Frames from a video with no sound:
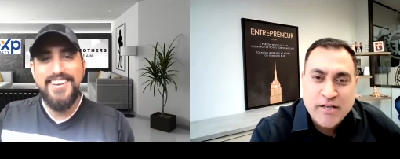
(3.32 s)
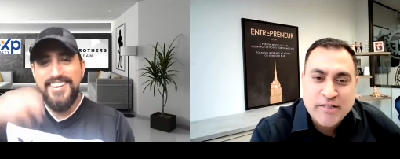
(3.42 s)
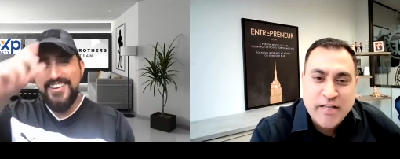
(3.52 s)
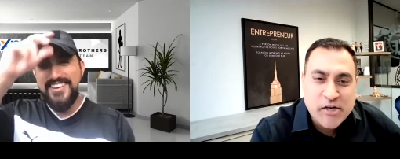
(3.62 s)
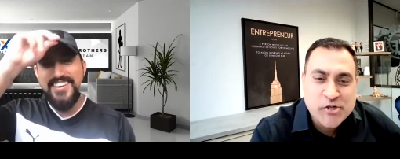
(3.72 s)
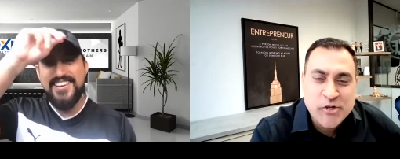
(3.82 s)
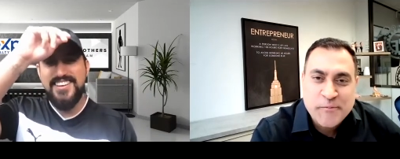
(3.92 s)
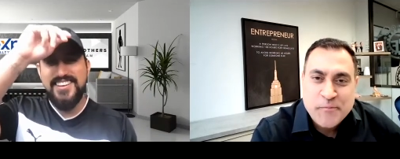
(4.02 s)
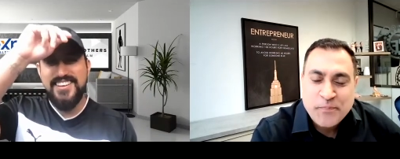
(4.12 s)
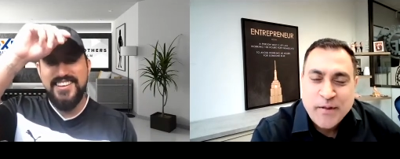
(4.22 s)
Speaker 1: session.
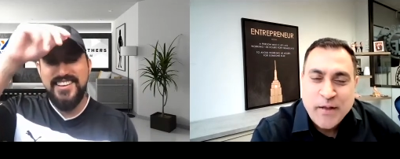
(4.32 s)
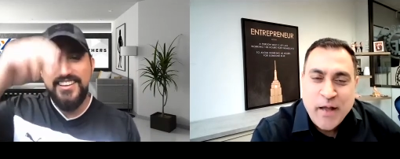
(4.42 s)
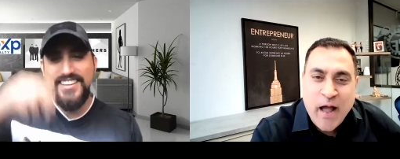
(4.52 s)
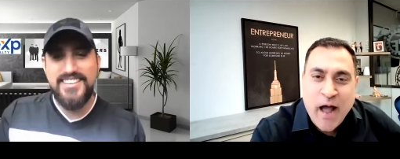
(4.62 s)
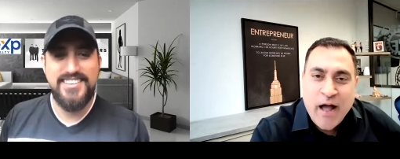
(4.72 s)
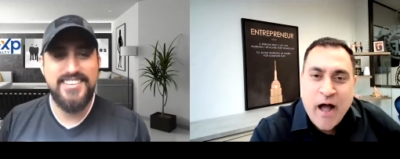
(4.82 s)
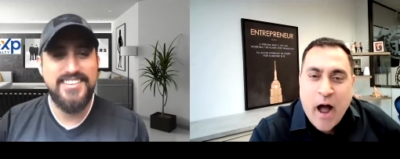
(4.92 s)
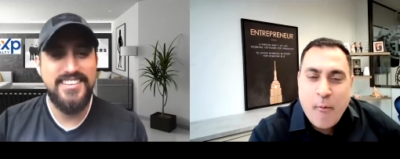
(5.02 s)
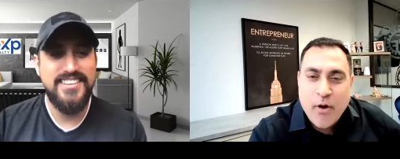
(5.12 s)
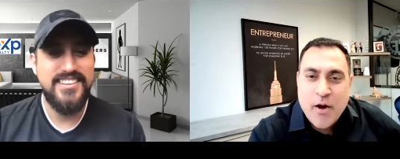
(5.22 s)

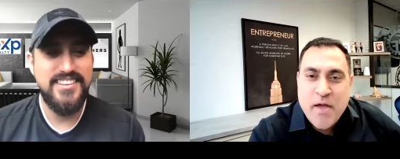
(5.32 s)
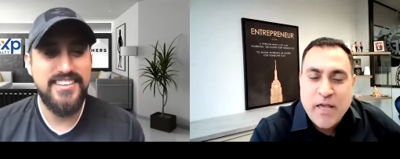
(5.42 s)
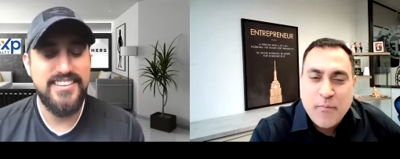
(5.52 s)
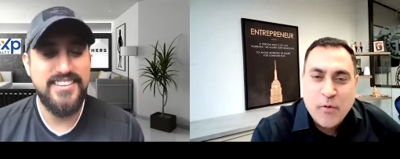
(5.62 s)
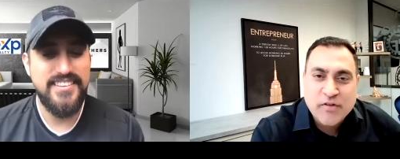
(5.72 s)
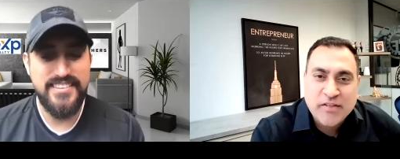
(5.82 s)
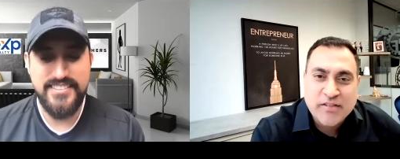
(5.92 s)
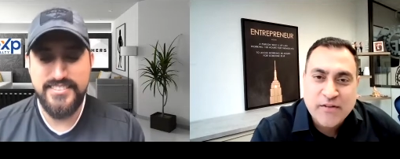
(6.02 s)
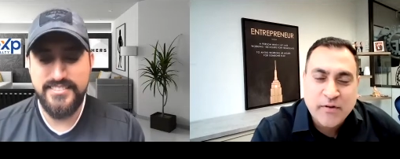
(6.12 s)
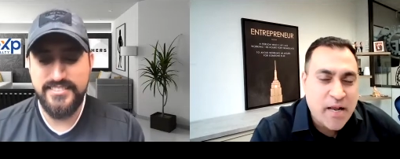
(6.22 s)
I want to make you more
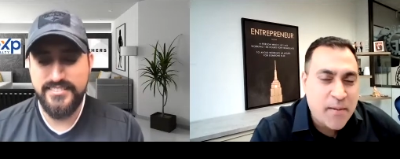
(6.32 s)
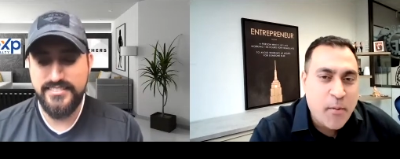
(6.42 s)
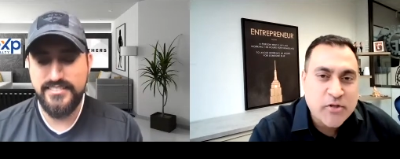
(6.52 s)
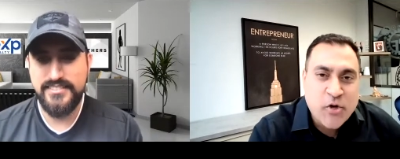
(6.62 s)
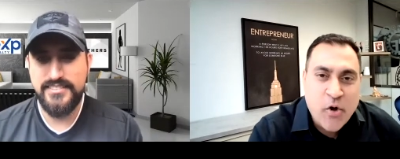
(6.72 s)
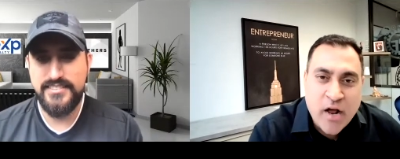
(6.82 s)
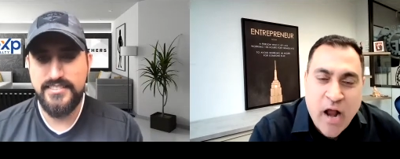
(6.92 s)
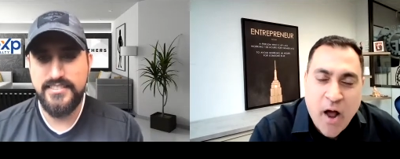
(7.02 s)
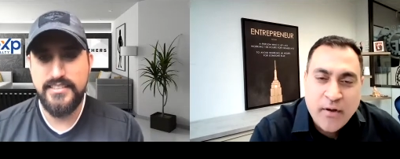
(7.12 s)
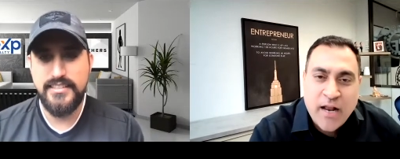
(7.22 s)
successful. Tell me what's going on.
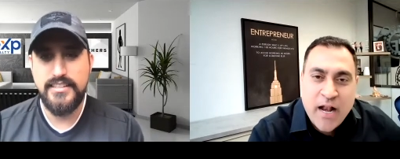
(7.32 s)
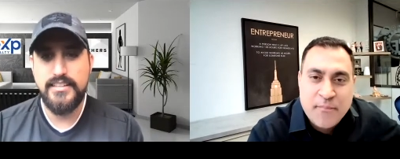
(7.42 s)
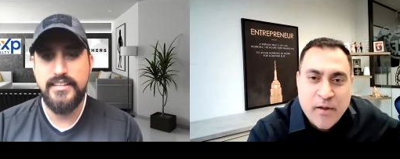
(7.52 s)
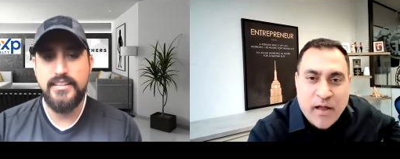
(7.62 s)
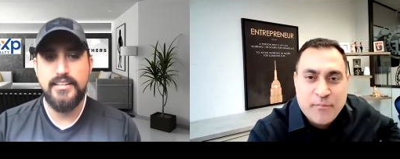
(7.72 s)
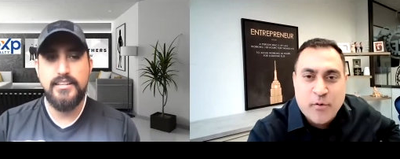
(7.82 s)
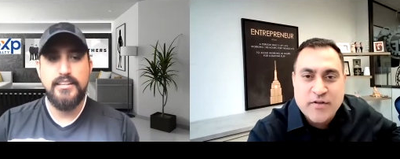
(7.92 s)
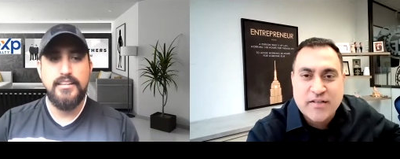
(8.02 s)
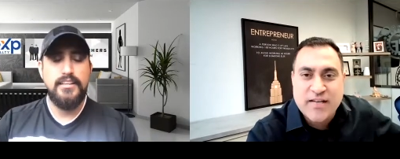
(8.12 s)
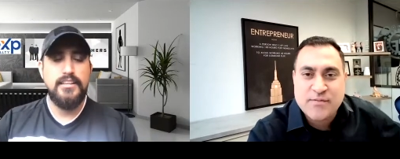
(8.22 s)
How can I help you get more
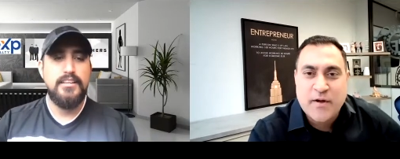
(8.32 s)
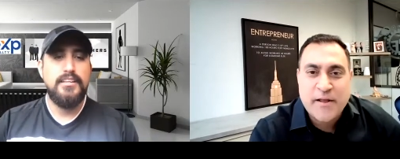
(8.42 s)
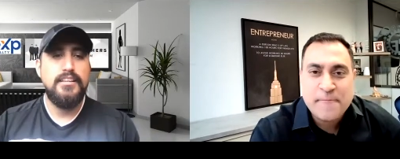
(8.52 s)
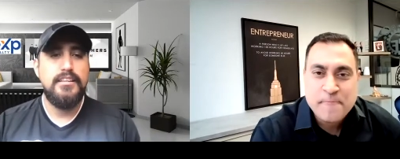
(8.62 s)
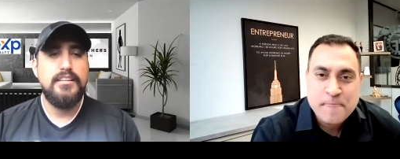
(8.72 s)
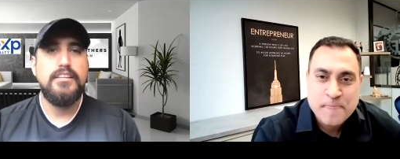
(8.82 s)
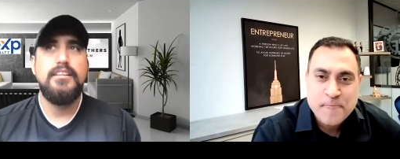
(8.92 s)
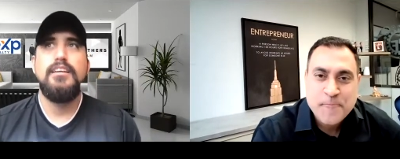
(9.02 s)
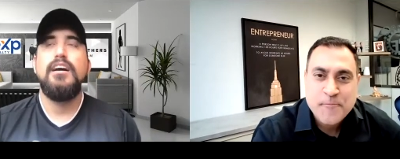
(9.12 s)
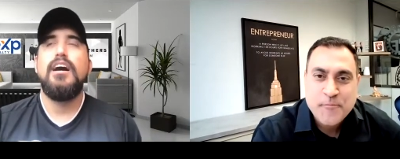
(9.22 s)
success, buddy?
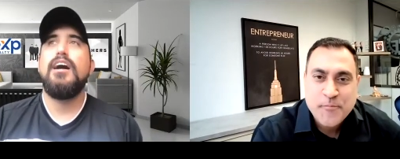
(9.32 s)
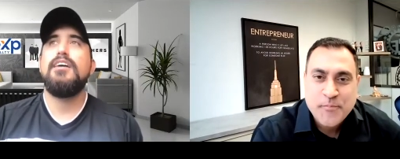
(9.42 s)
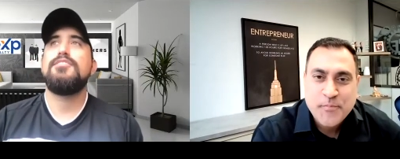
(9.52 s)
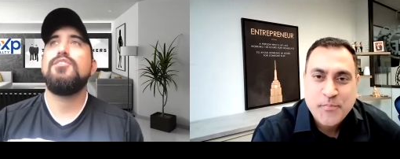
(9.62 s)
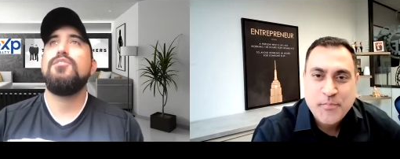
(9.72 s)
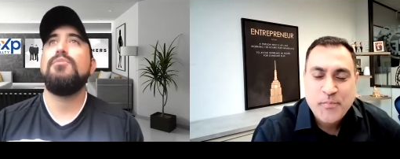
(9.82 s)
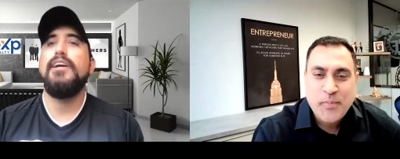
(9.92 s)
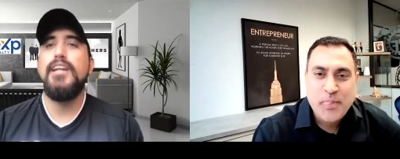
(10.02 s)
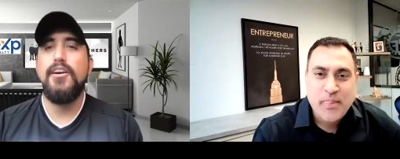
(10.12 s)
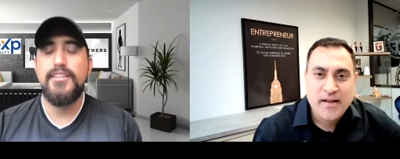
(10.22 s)
Speaker 2: Uh, so right
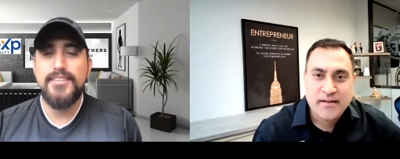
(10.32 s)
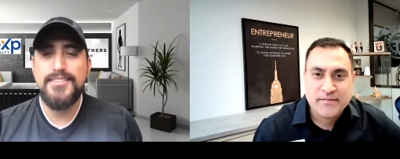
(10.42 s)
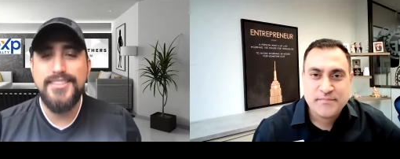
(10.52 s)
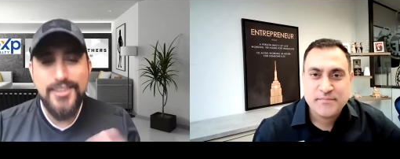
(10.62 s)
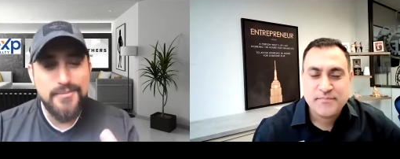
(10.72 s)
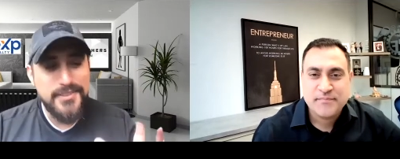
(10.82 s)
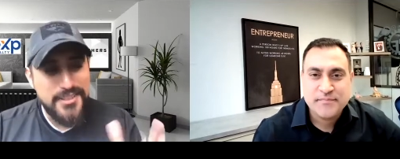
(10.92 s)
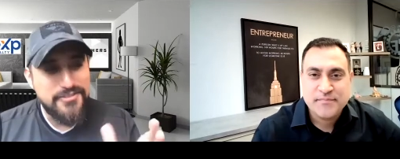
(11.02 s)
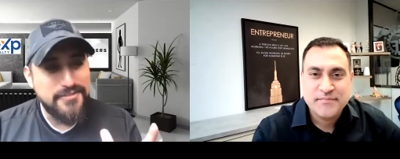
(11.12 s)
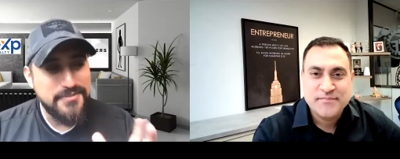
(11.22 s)
now, it's, it's a little bit
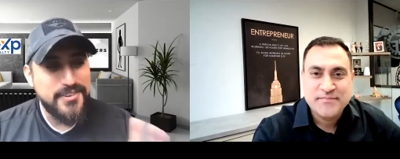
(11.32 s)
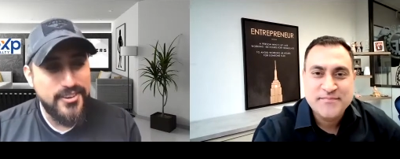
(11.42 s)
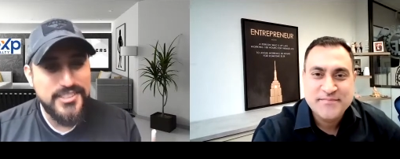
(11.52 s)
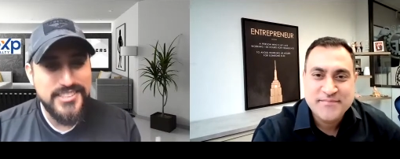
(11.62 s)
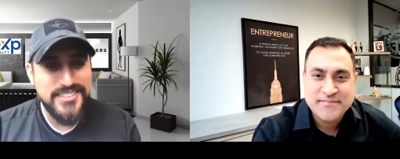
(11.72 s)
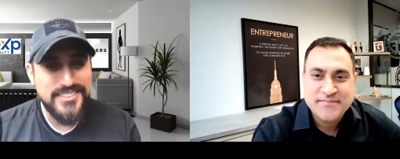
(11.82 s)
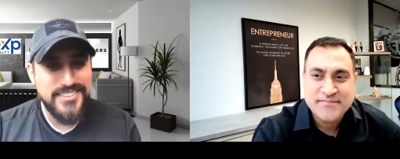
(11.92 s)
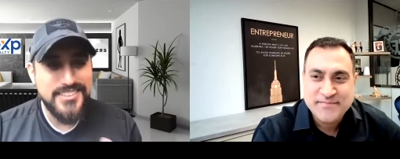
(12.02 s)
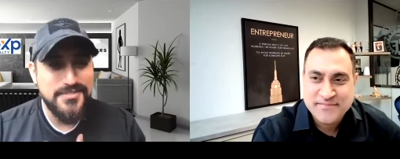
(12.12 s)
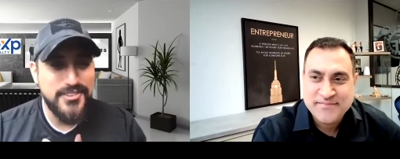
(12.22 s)
different from coaching.
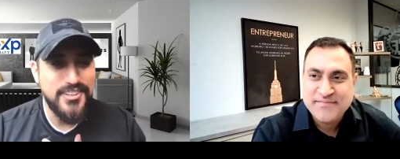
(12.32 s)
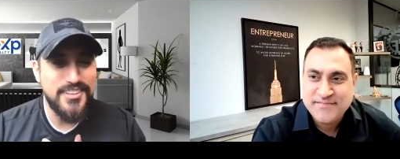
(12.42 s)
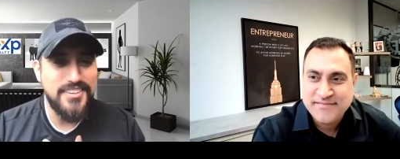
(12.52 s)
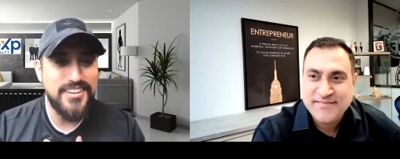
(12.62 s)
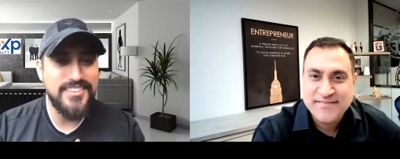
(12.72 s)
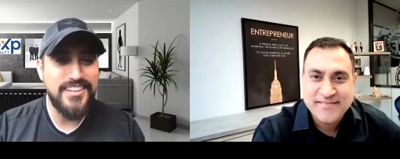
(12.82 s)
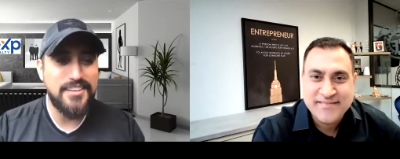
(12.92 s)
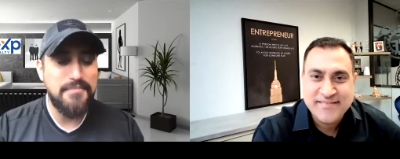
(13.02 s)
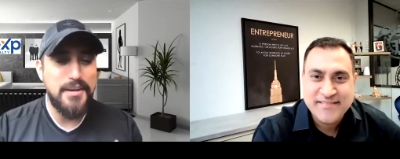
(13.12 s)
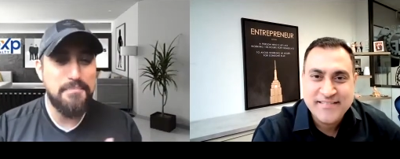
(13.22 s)
There's more on, on like
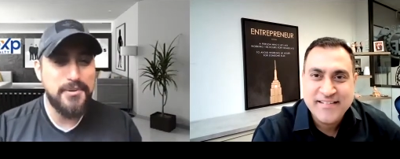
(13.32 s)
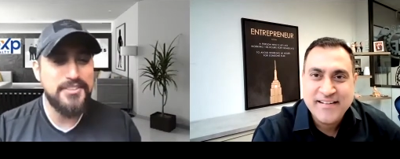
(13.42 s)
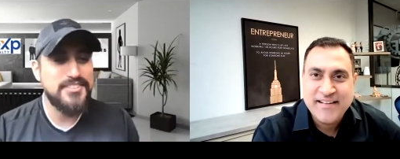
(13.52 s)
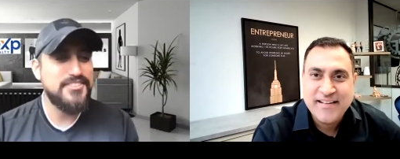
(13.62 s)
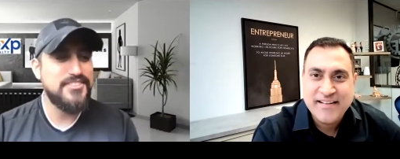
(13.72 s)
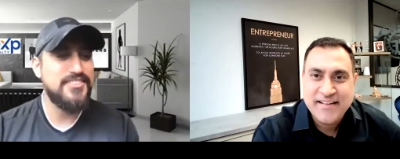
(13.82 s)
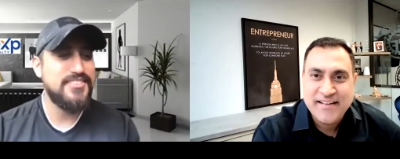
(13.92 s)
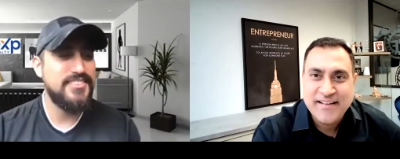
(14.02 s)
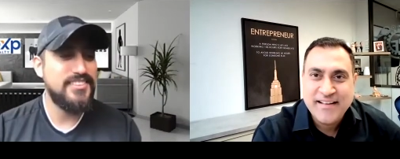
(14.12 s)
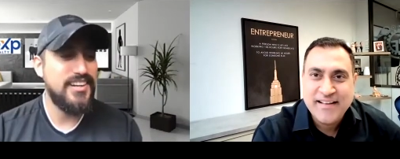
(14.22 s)
my personal,
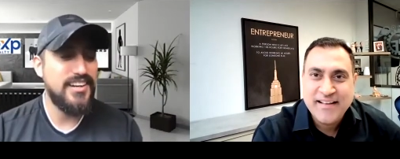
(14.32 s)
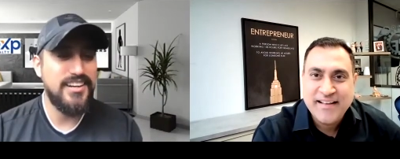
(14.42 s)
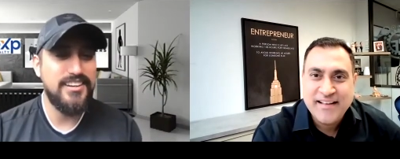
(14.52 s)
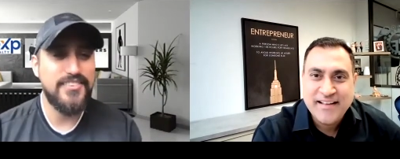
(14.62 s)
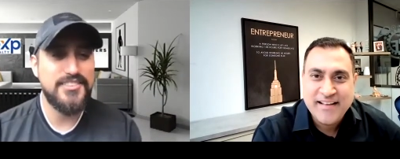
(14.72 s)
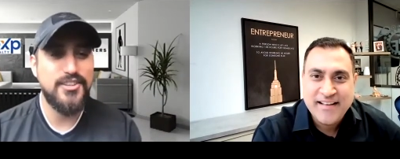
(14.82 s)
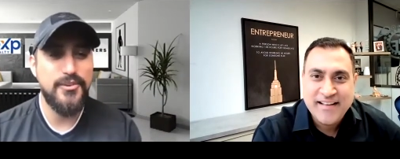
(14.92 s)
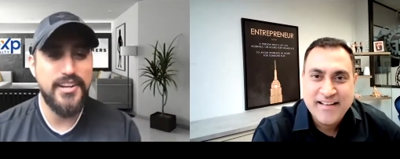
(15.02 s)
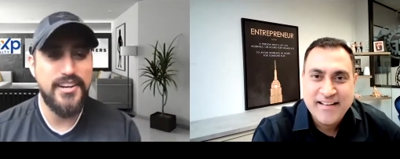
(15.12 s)
uh, what's going